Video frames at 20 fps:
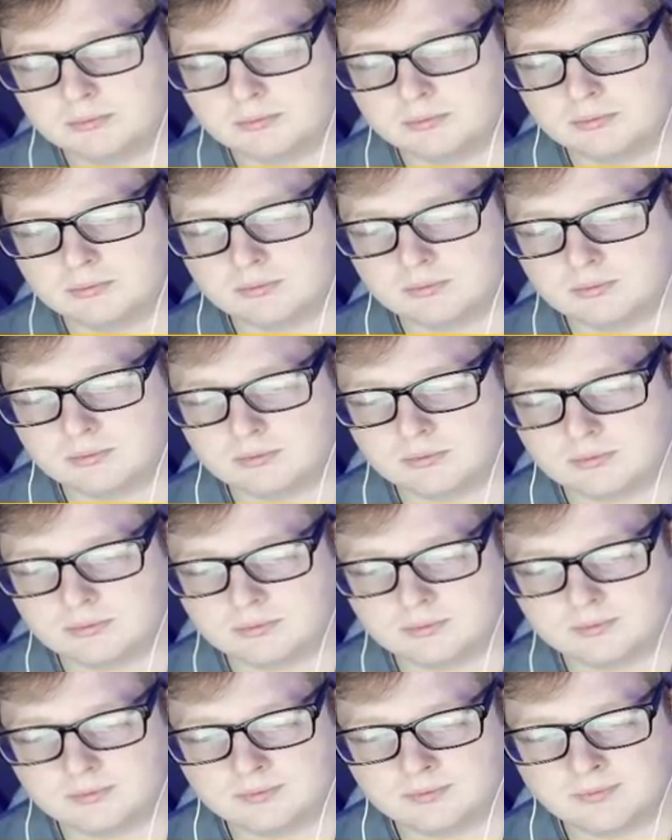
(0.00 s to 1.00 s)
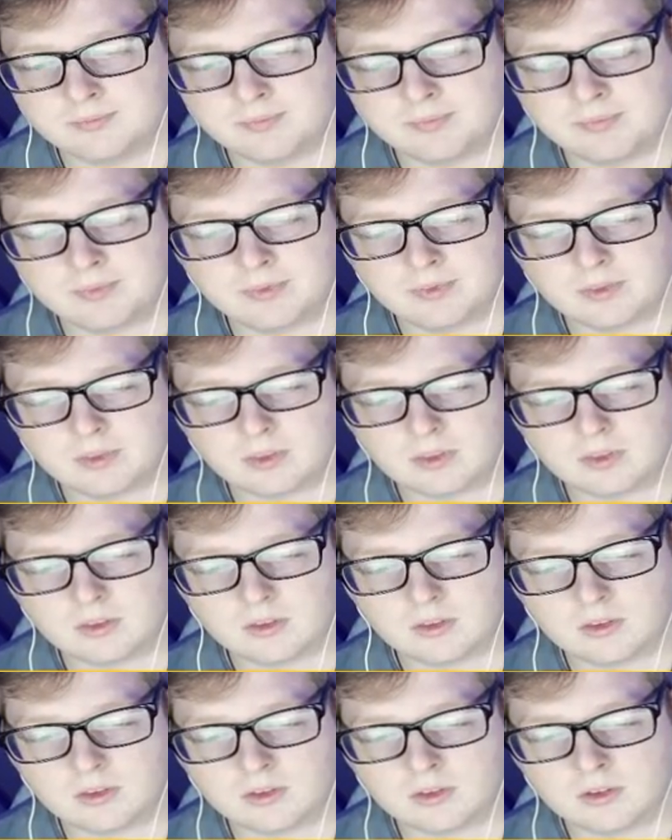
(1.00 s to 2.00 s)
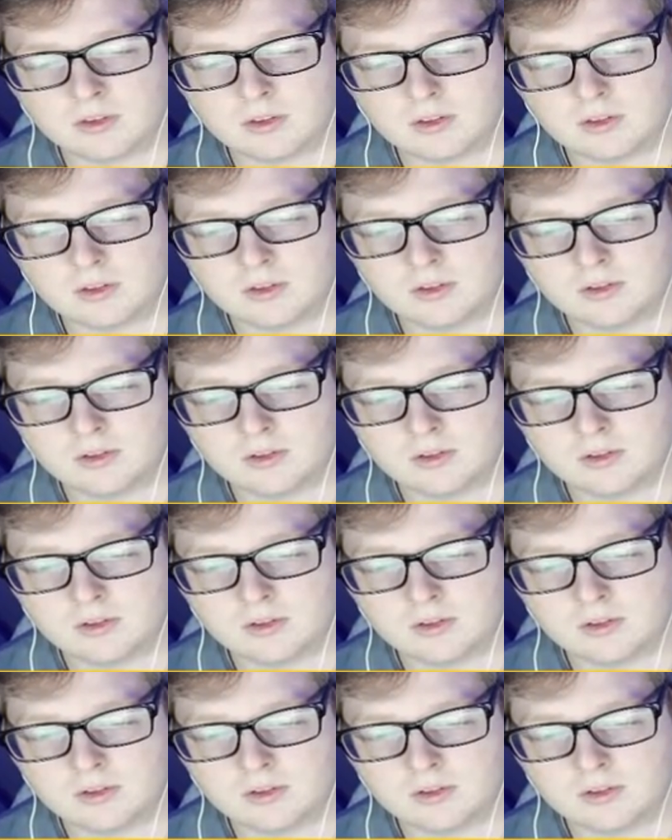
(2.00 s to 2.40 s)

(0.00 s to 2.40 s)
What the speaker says: [no speech]